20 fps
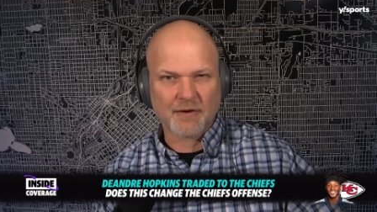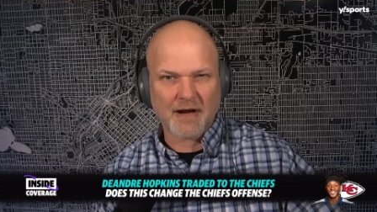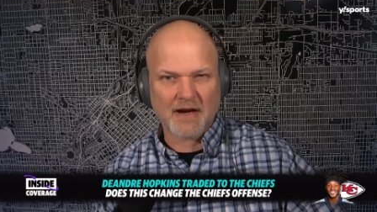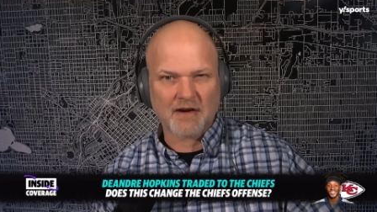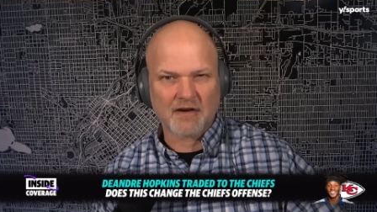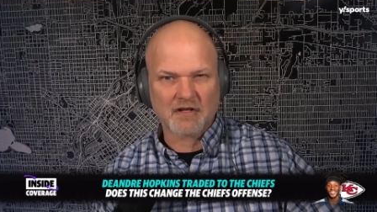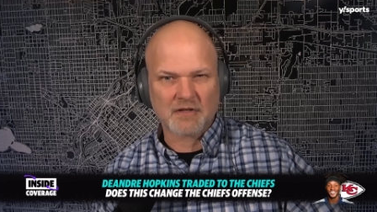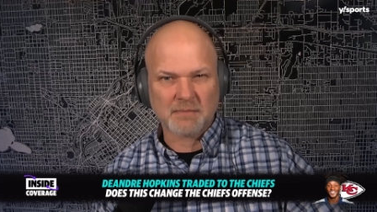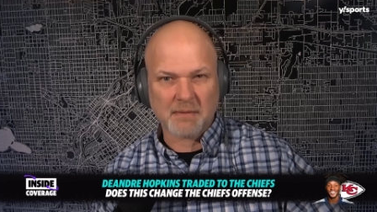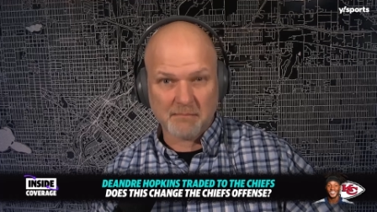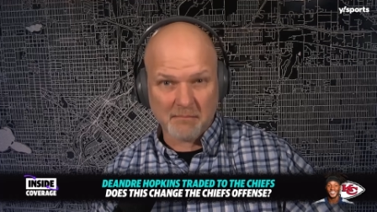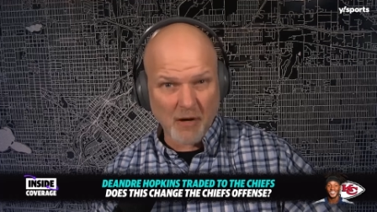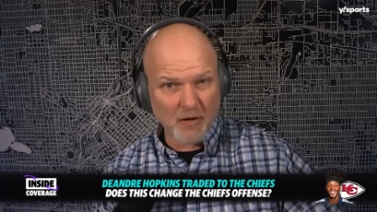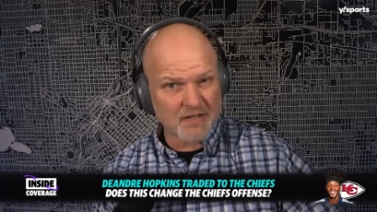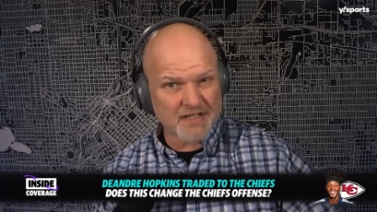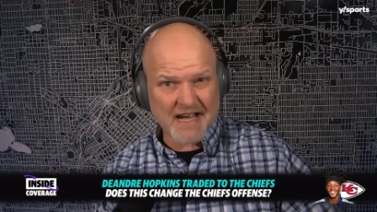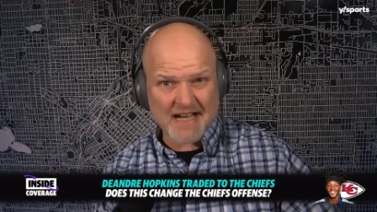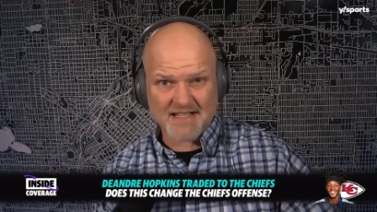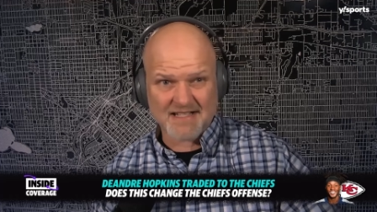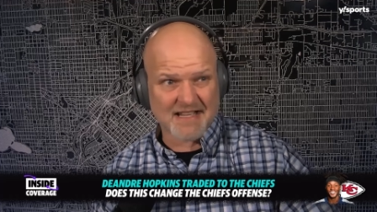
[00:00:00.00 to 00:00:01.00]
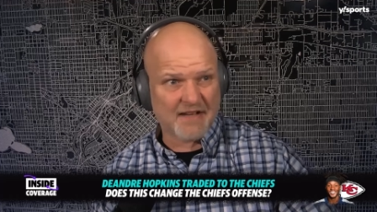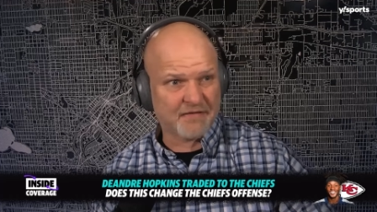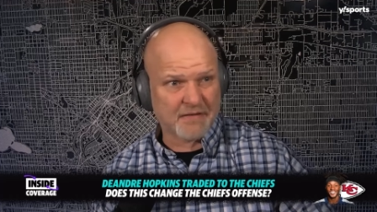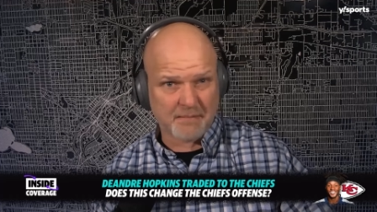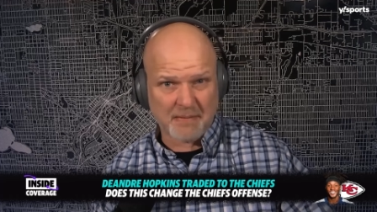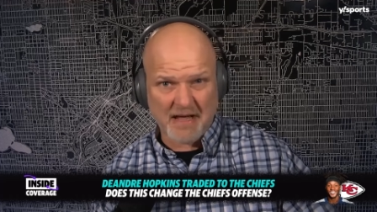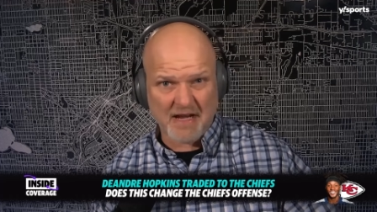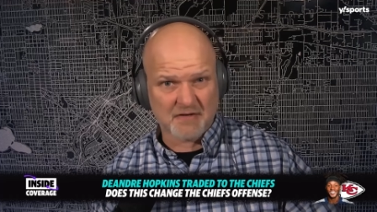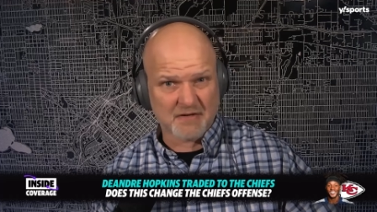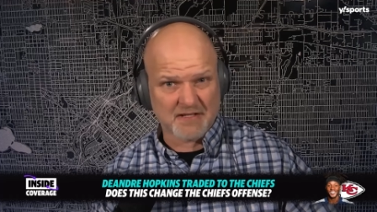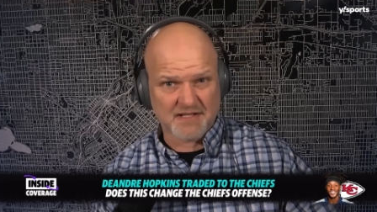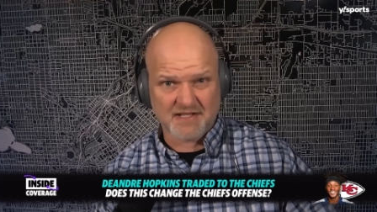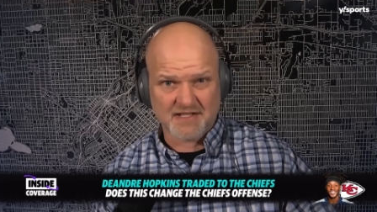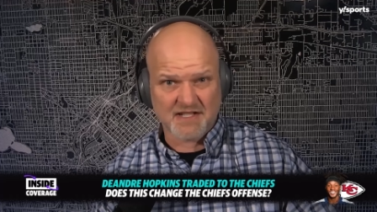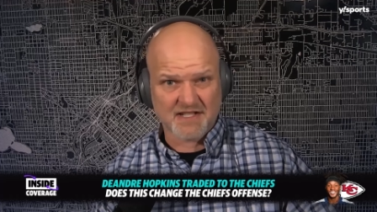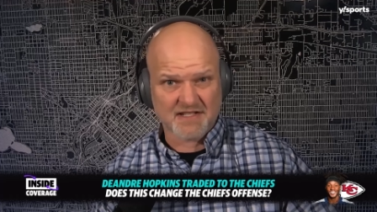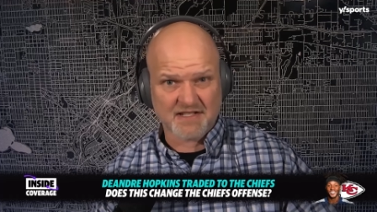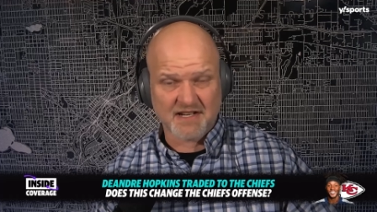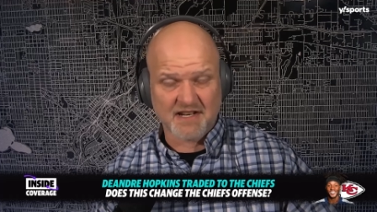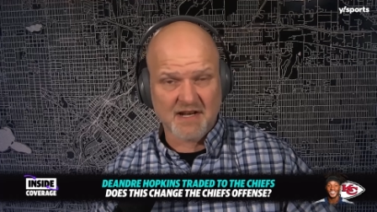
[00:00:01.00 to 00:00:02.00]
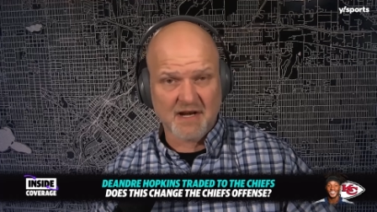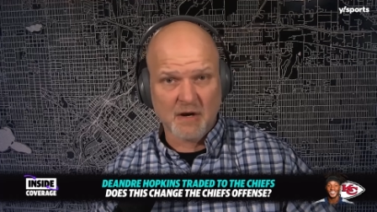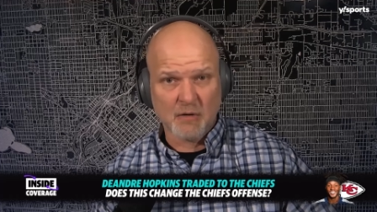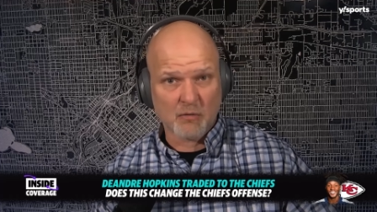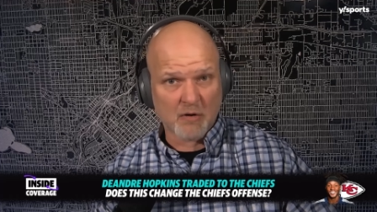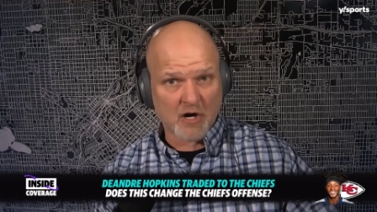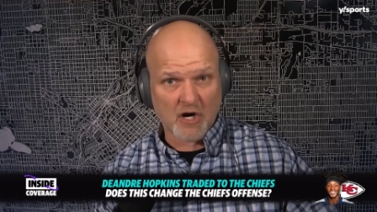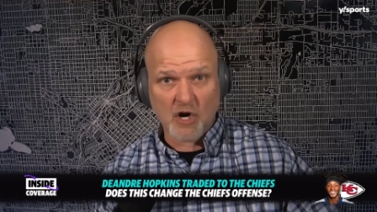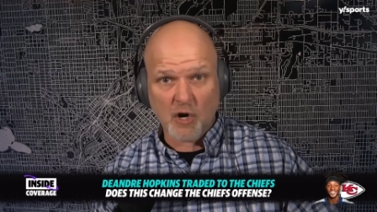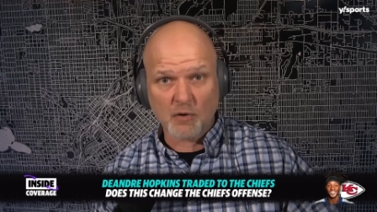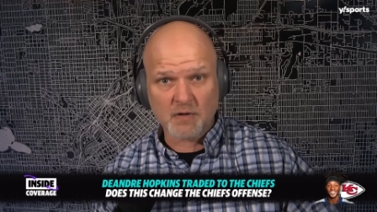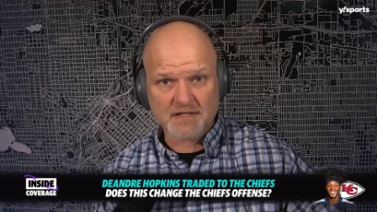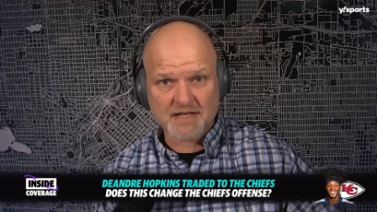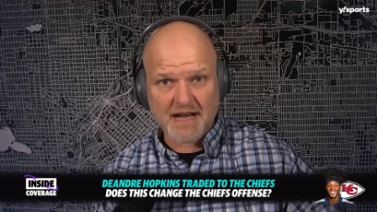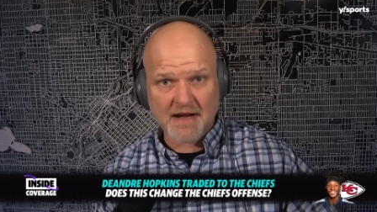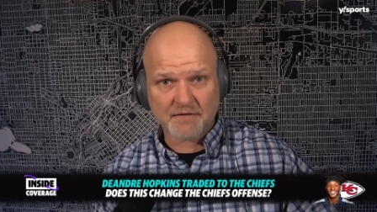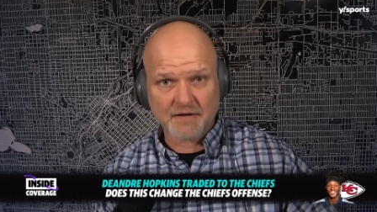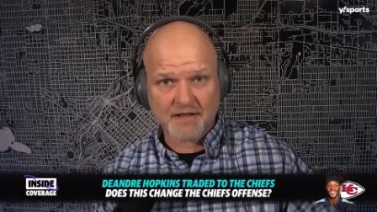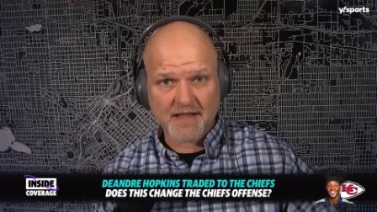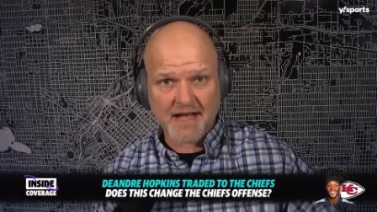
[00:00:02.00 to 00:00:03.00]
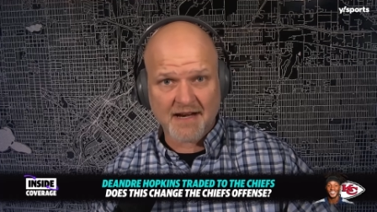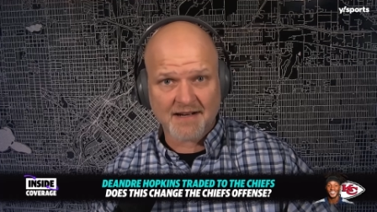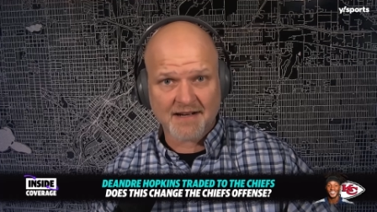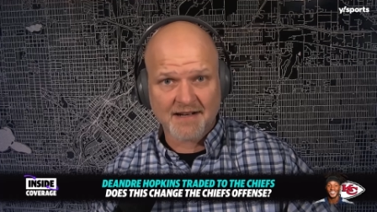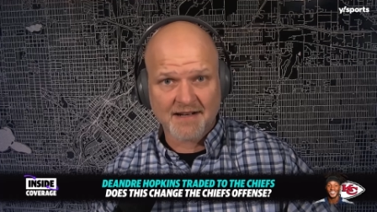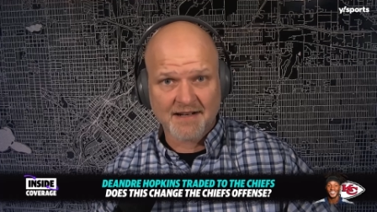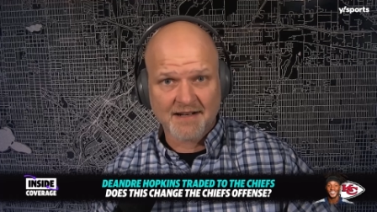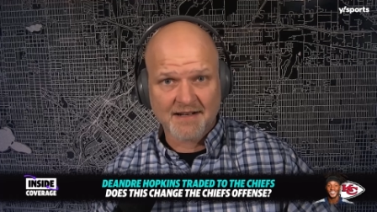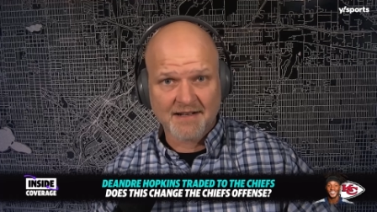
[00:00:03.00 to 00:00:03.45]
Raiders, but most guys left the Patriots and just were ghosts after that.